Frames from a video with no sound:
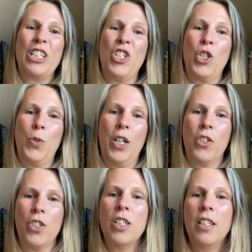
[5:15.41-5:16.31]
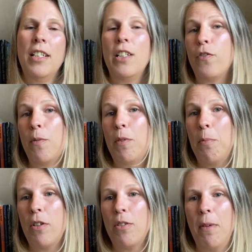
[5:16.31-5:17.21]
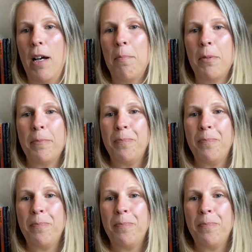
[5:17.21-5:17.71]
construction, knit from the bottom up.